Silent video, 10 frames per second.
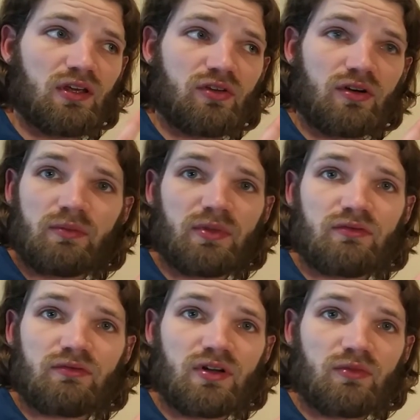it's already
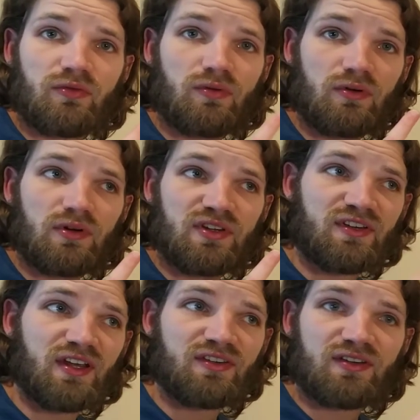been written before, it's
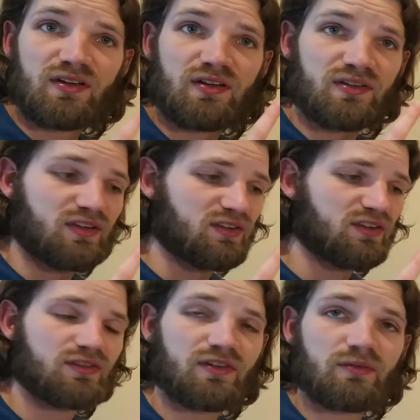tested, it's
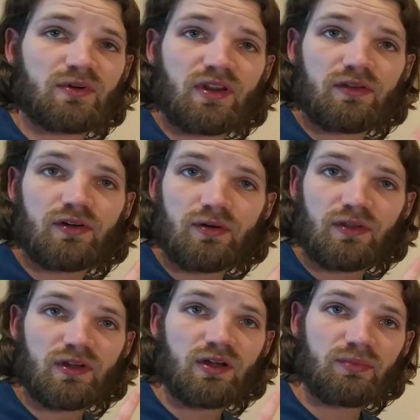consistent with other code of
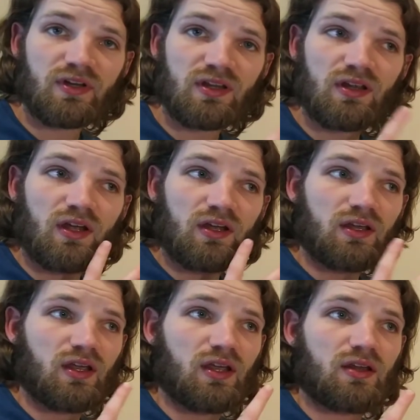the company,
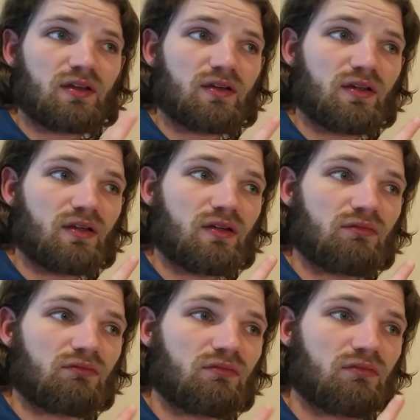and
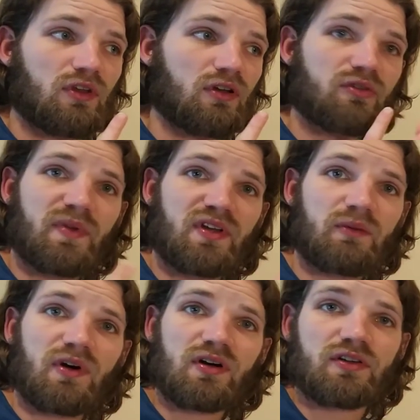it's been
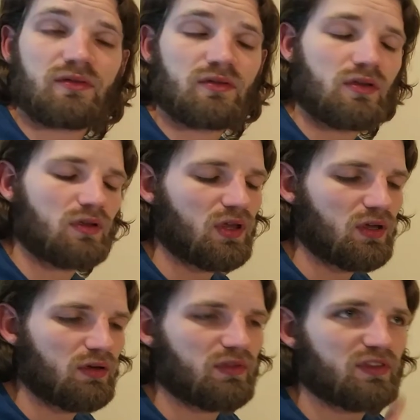debugged.
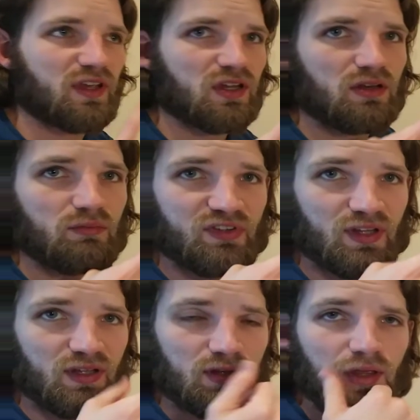The second
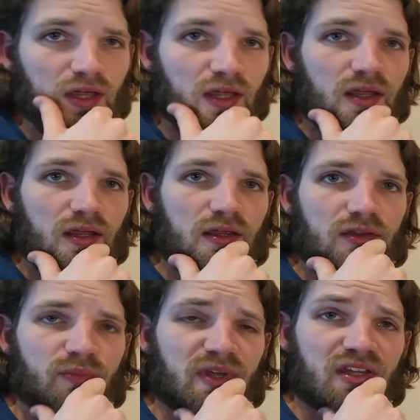mistake
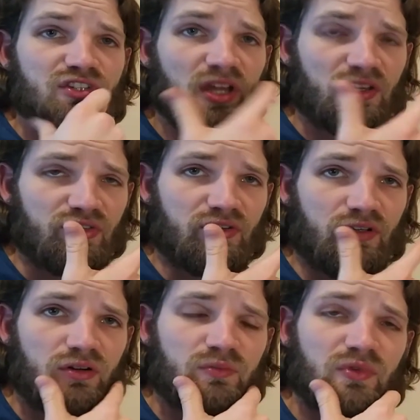is making changes to
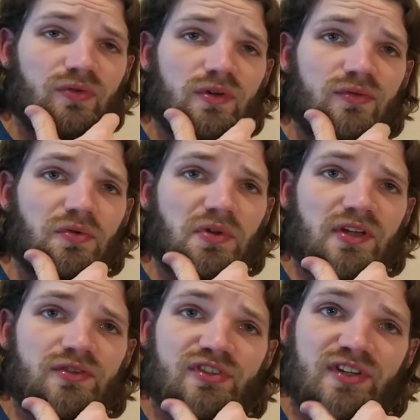code before you fully
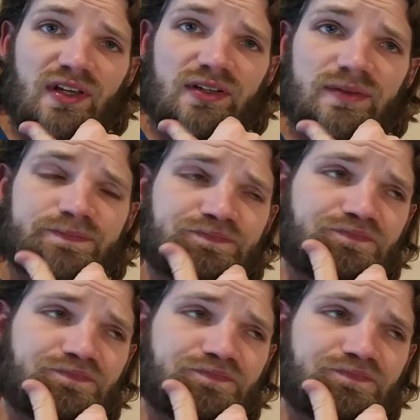understand it.